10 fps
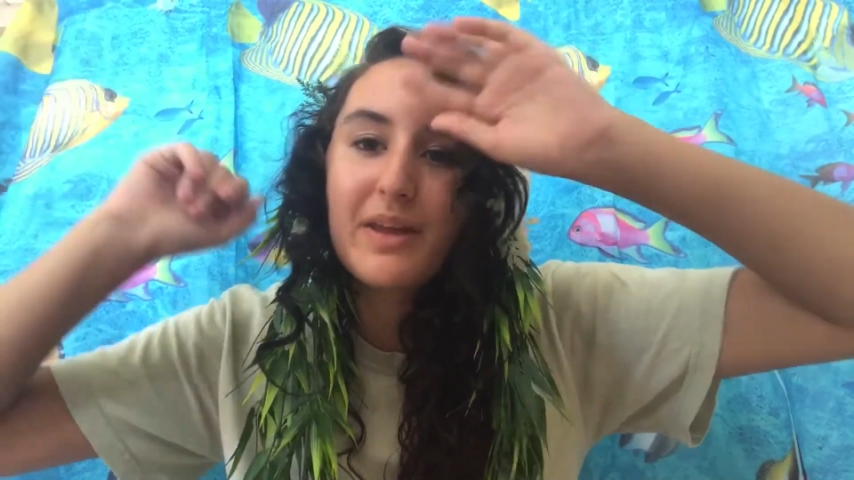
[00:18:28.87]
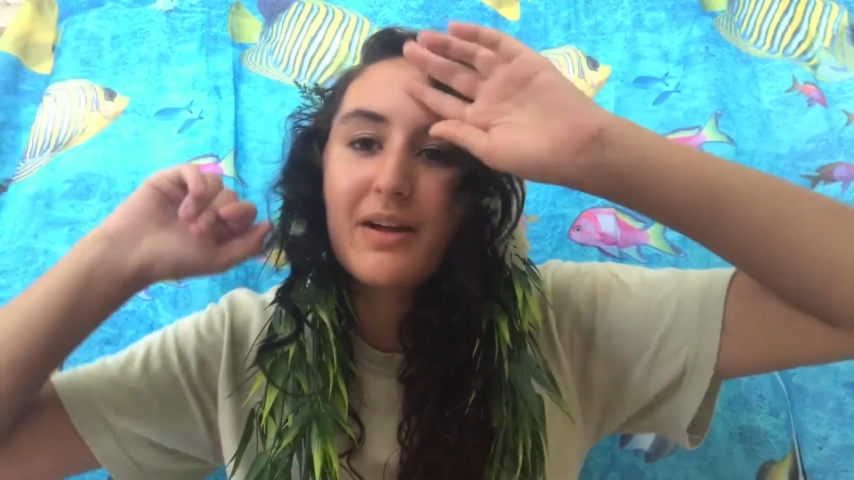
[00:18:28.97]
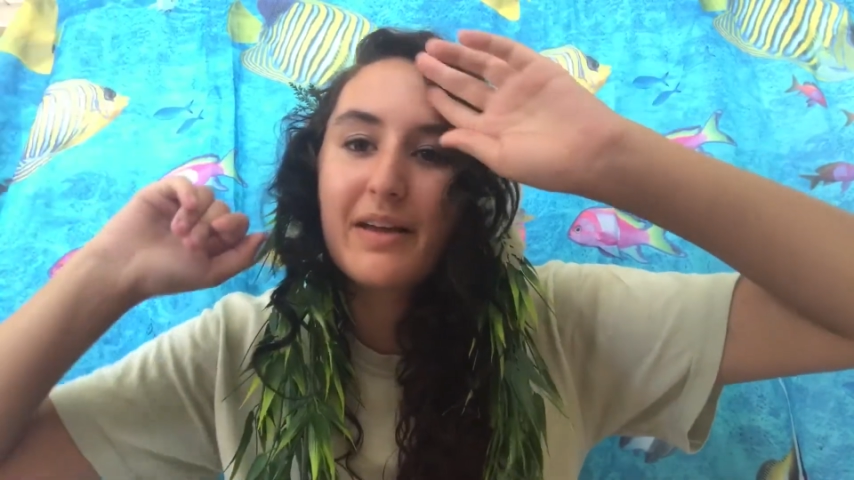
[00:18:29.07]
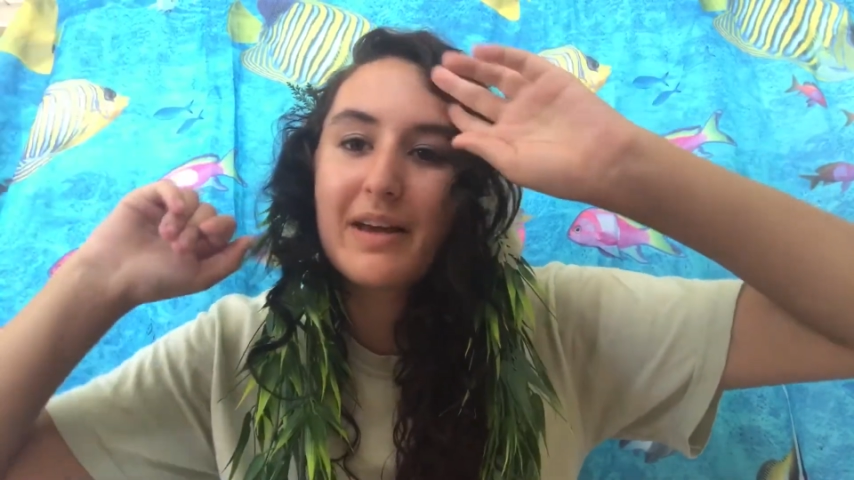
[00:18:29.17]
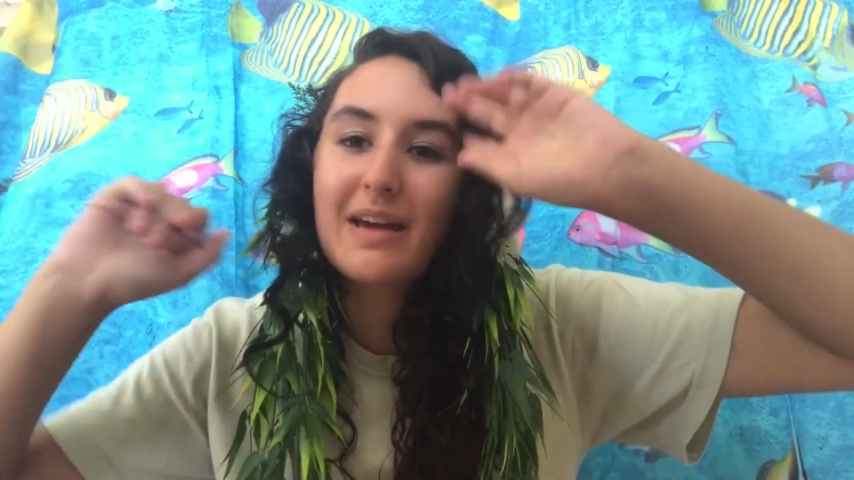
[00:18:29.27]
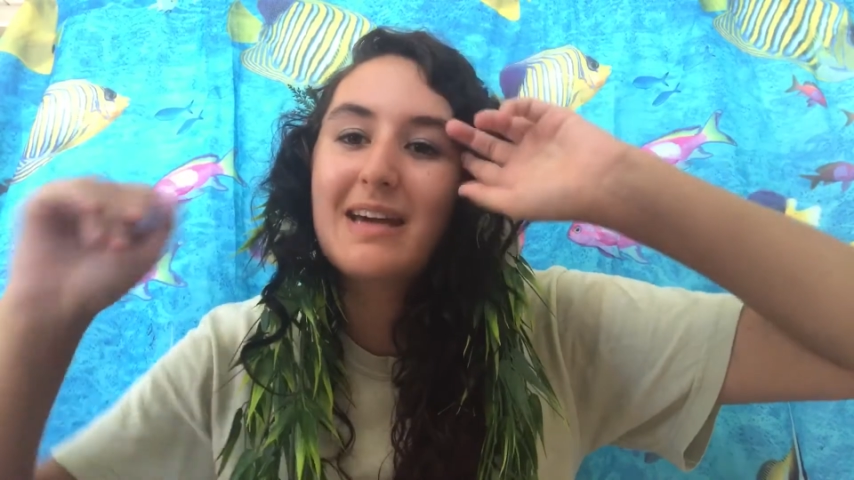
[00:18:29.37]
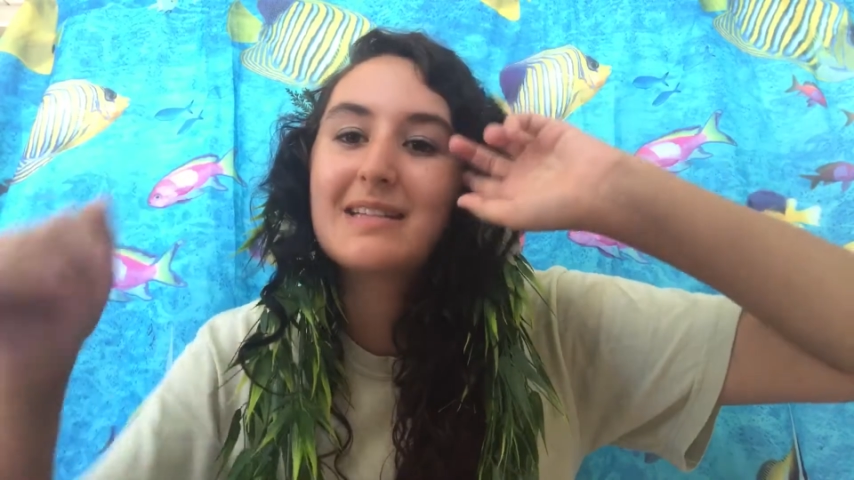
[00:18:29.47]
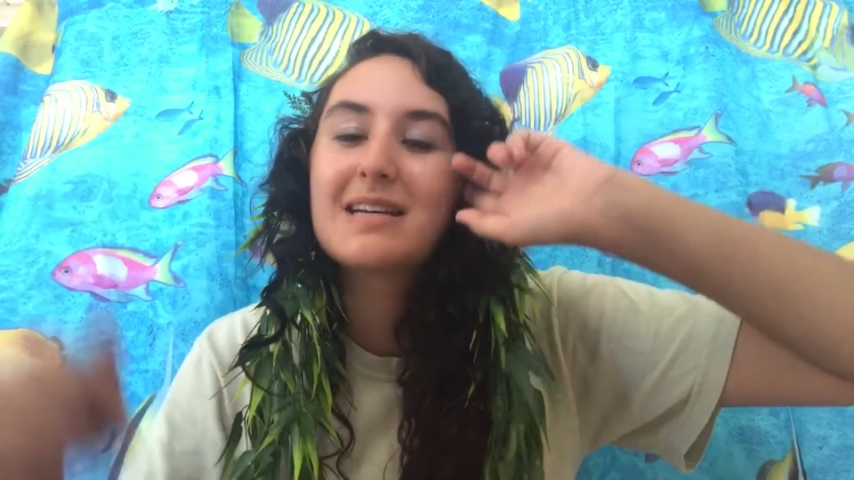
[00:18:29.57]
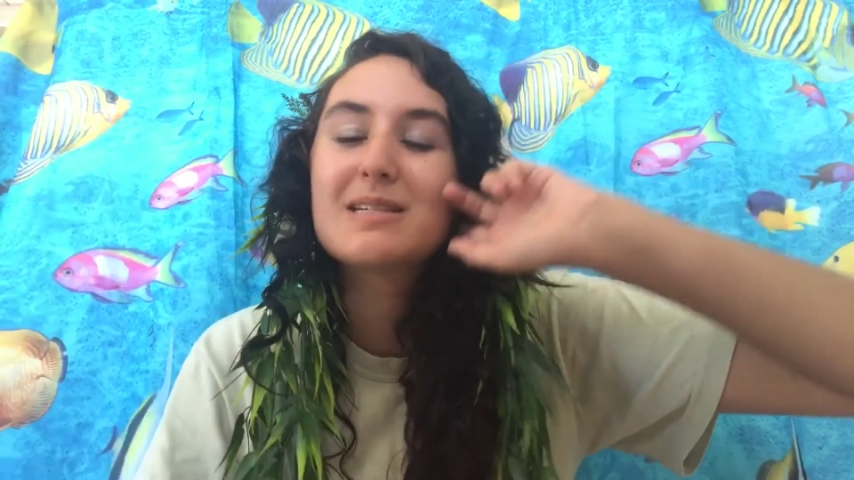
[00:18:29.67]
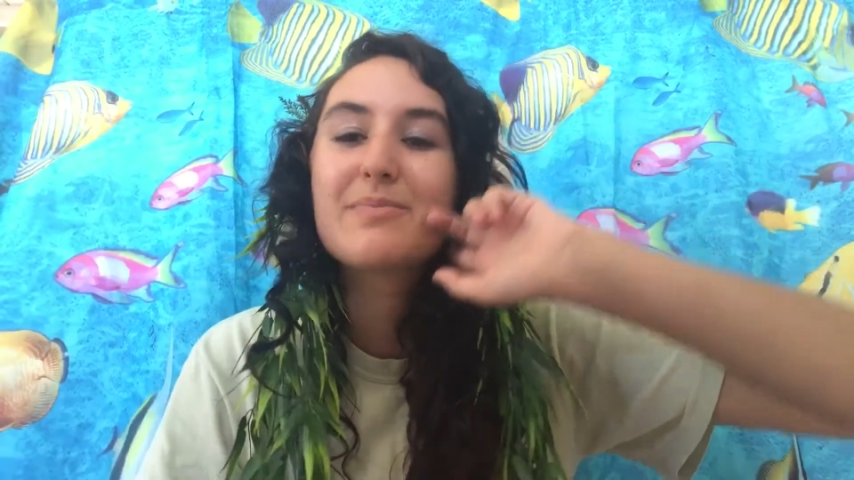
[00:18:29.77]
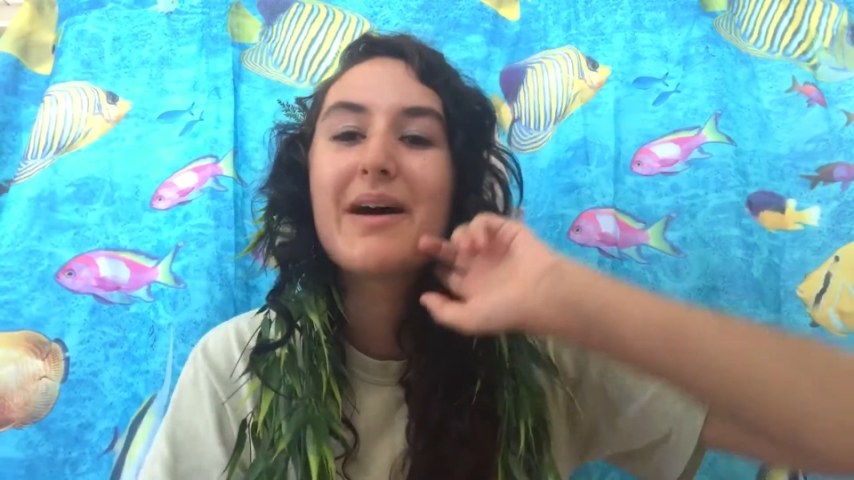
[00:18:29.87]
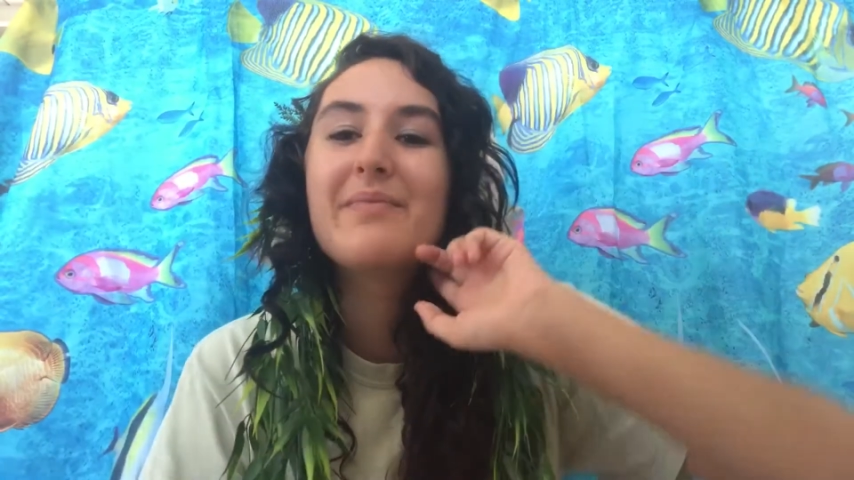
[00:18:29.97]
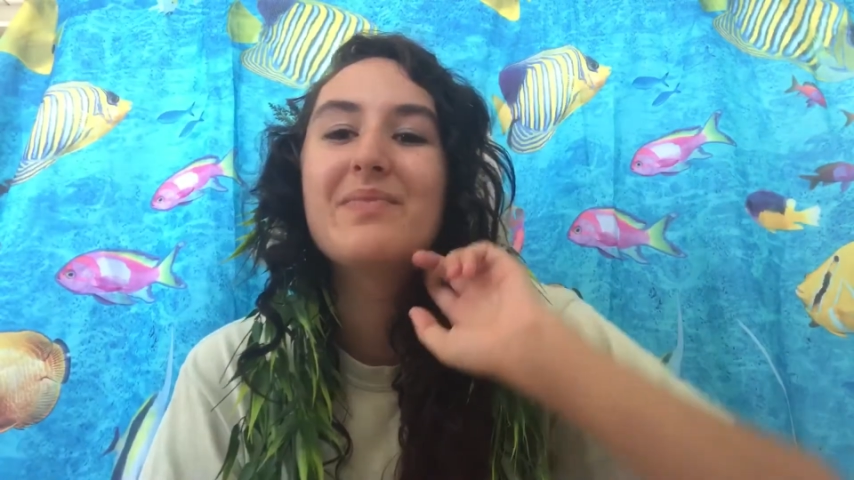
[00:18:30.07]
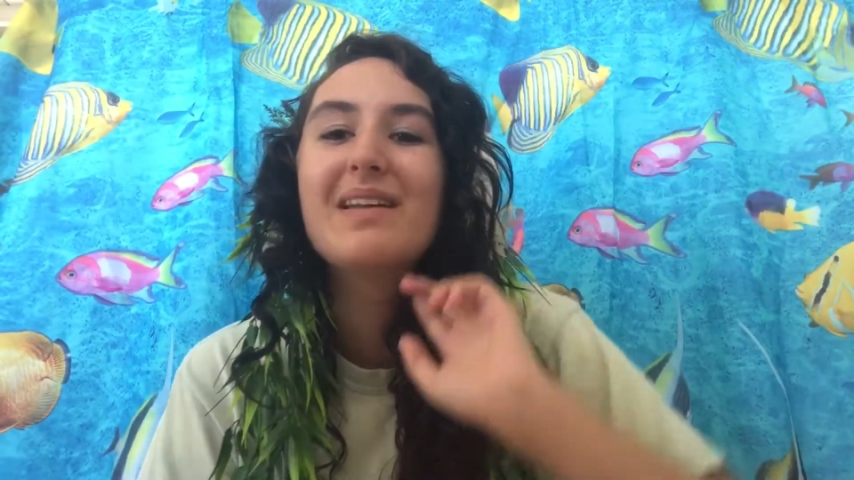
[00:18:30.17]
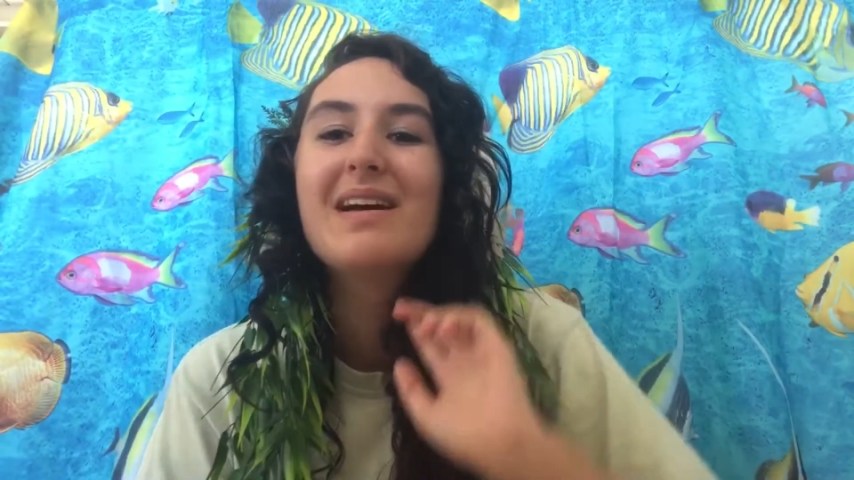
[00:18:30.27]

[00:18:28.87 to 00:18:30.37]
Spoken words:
there, like a king size bed.